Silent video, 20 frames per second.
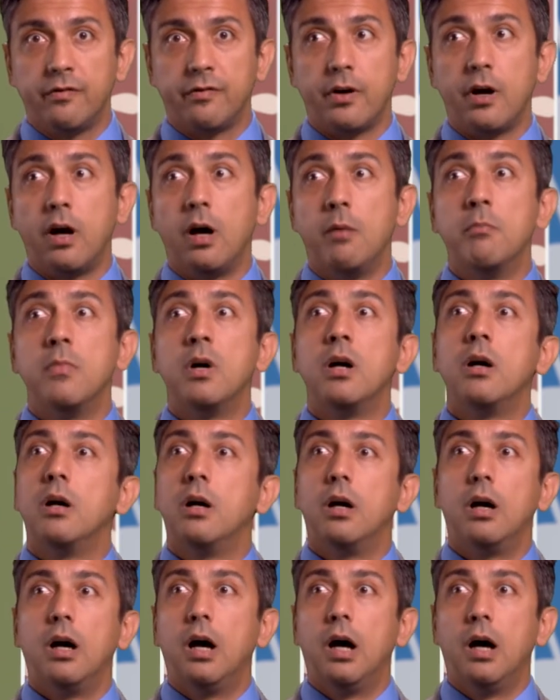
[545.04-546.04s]
from
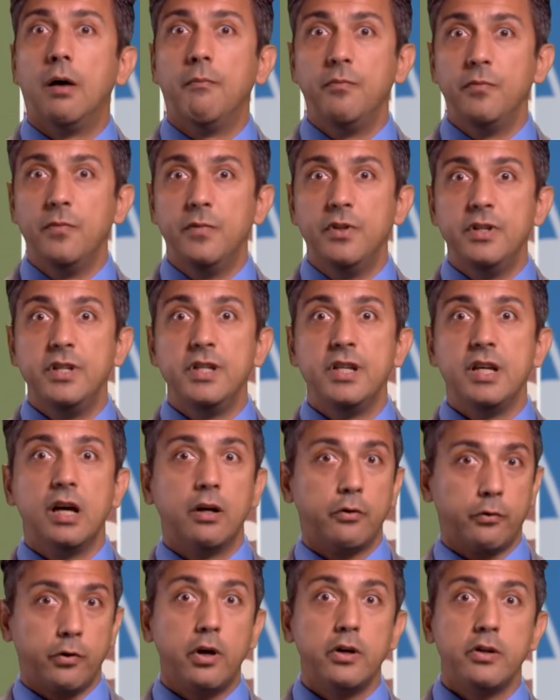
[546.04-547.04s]
uh, the
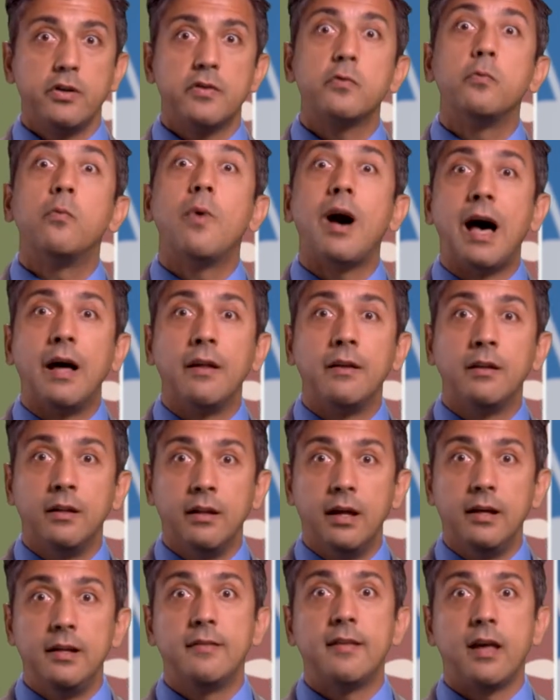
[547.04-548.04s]
erroneous one,
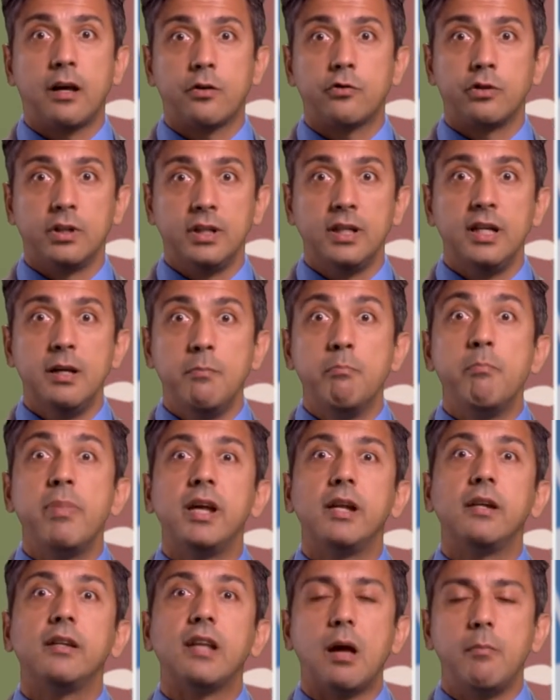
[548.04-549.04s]
that it's actually
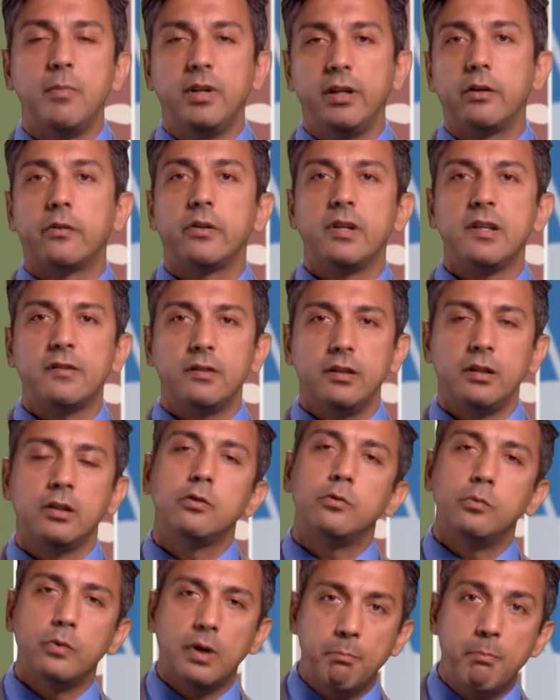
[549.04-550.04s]
impeding diamonded reasoning,
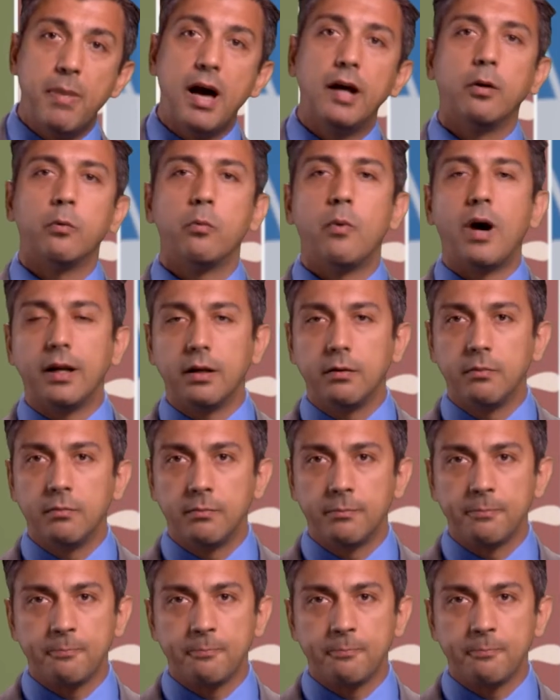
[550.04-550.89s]
to a better one.